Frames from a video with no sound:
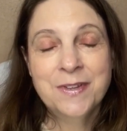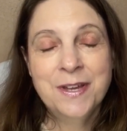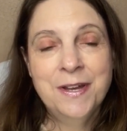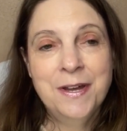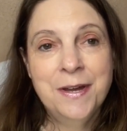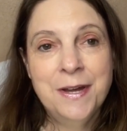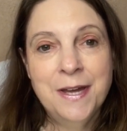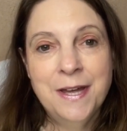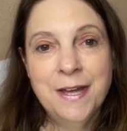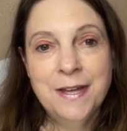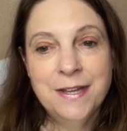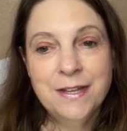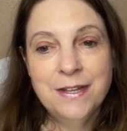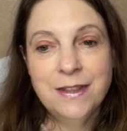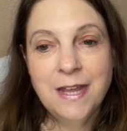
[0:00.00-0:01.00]

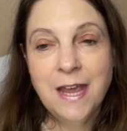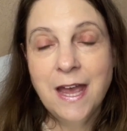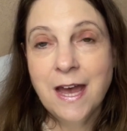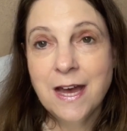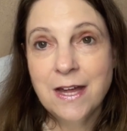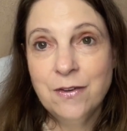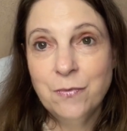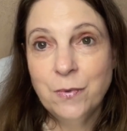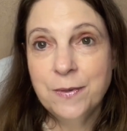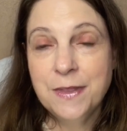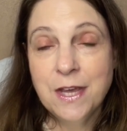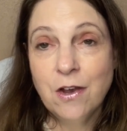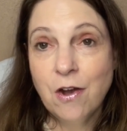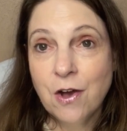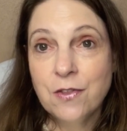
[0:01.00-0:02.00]
they had what
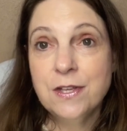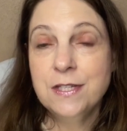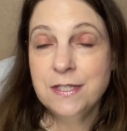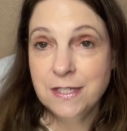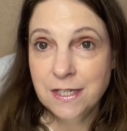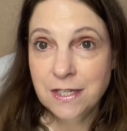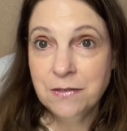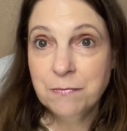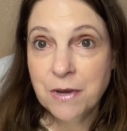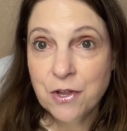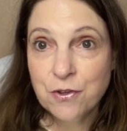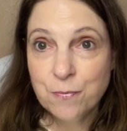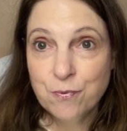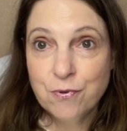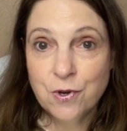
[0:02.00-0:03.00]
they call these teen
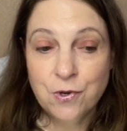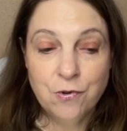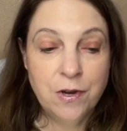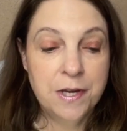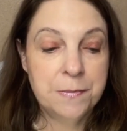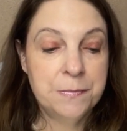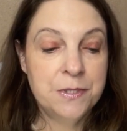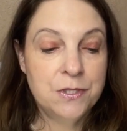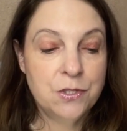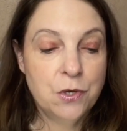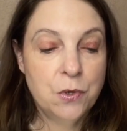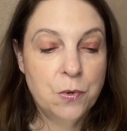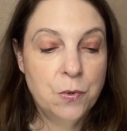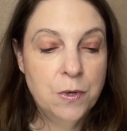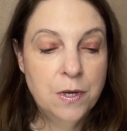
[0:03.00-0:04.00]
mother programs.
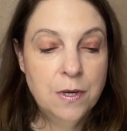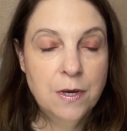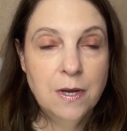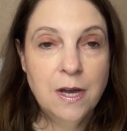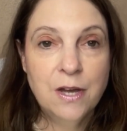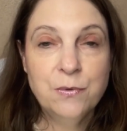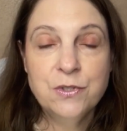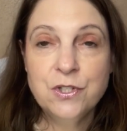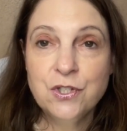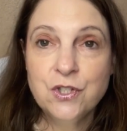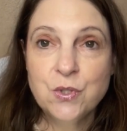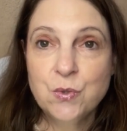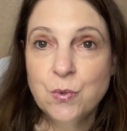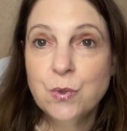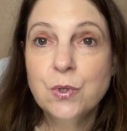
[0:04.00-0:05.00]
So I went to
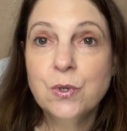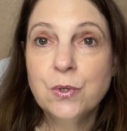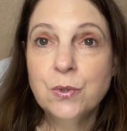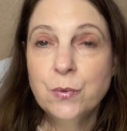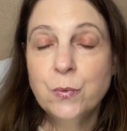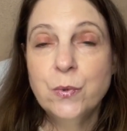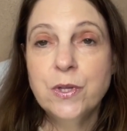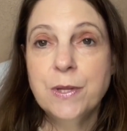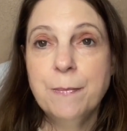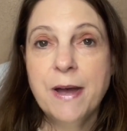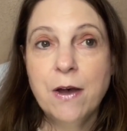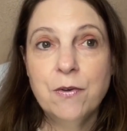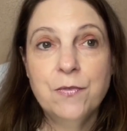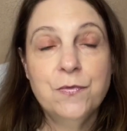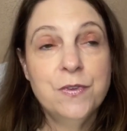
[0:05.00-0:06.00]
school with
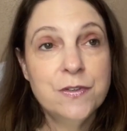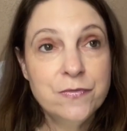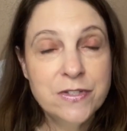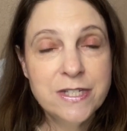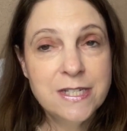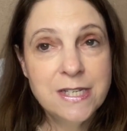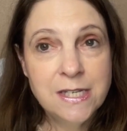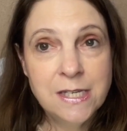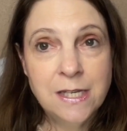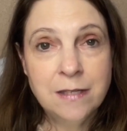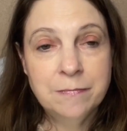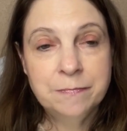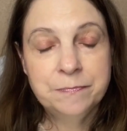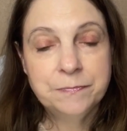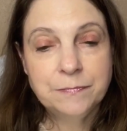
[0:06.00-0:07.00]
about
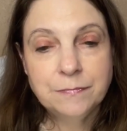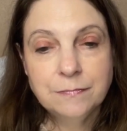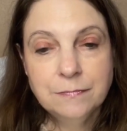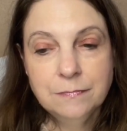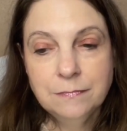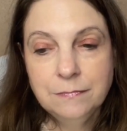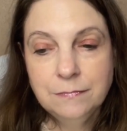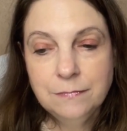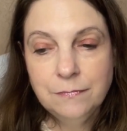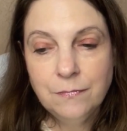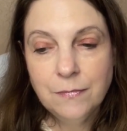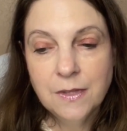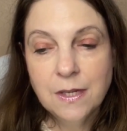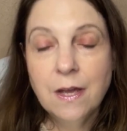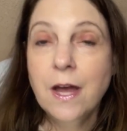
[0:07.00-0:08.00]
15
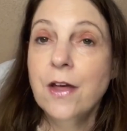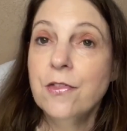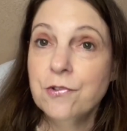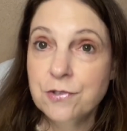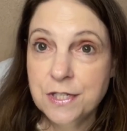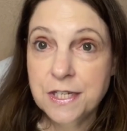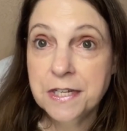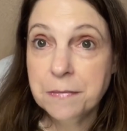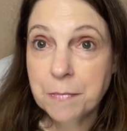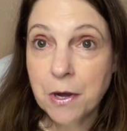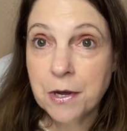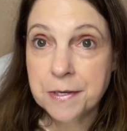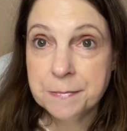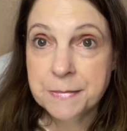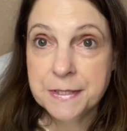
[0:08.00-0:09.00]
other teen
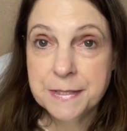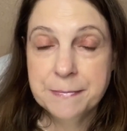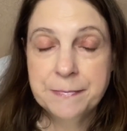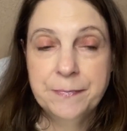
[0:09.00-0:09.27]
moms.